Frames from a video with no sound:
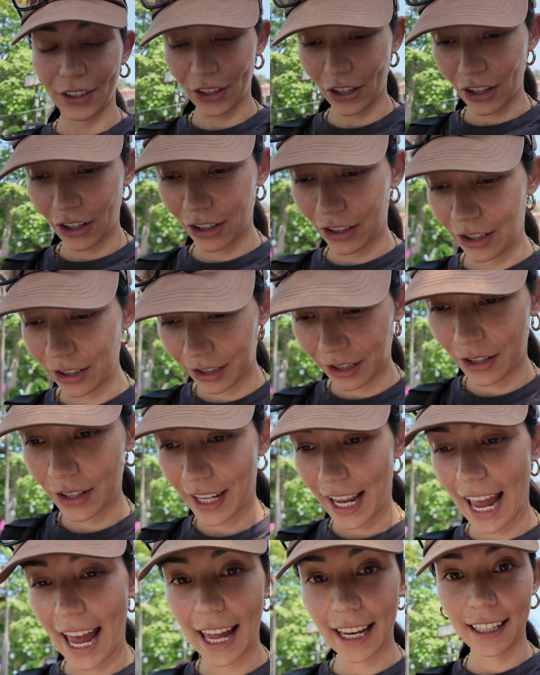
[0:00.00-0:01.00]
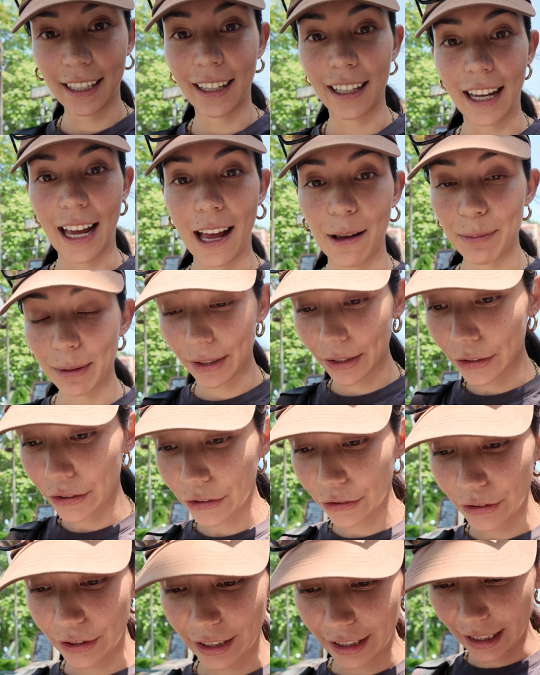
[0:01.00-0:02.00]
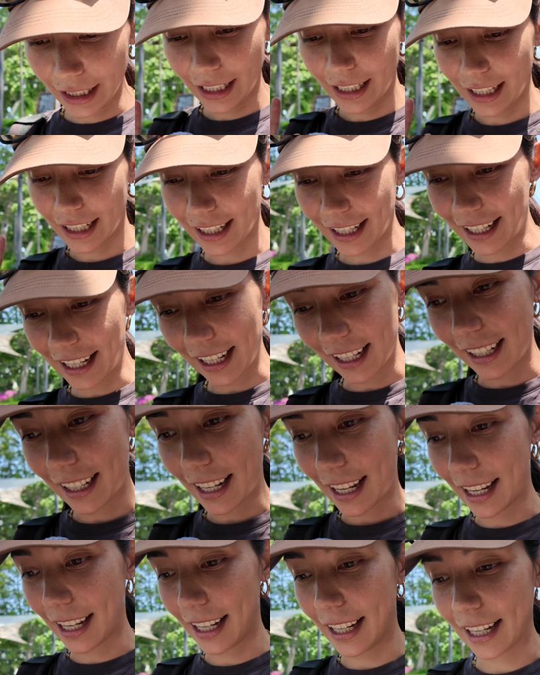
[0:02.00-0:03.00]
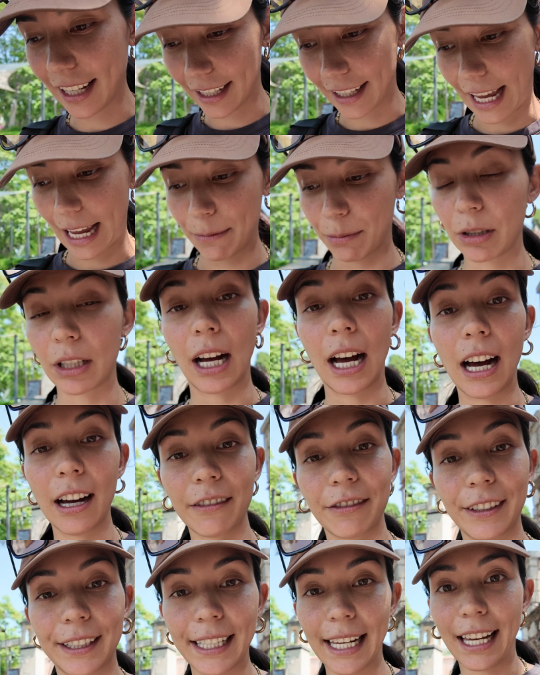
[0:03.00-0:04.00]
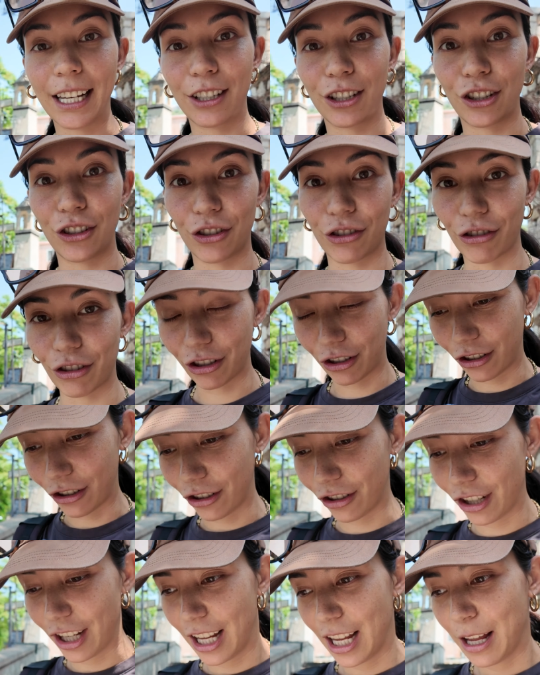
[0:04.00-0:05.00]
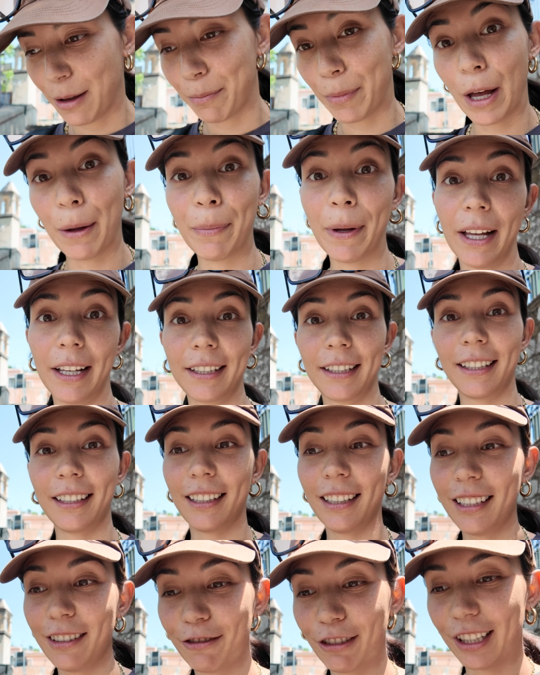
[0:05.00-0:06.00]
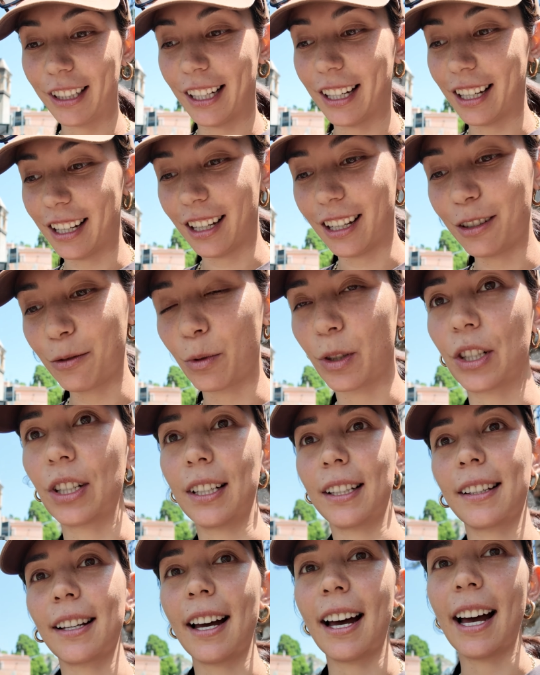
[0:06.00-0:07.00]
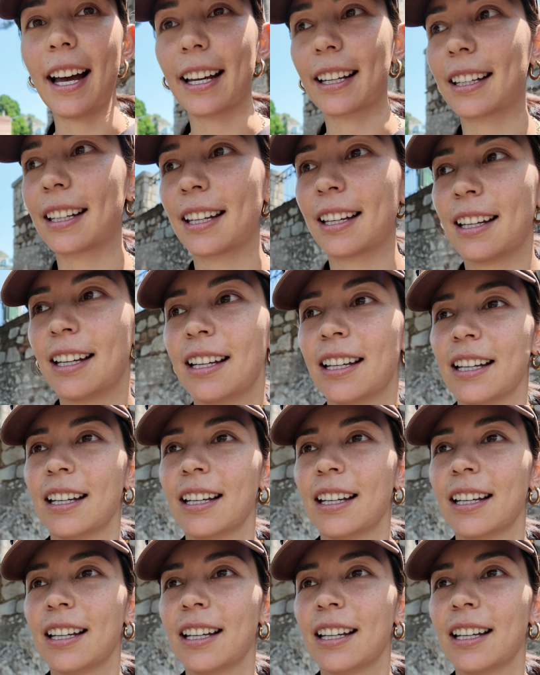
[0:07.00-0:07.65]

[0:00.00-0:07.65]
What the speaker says: so you can absolutely get a cable cart for €10 per person return, which is like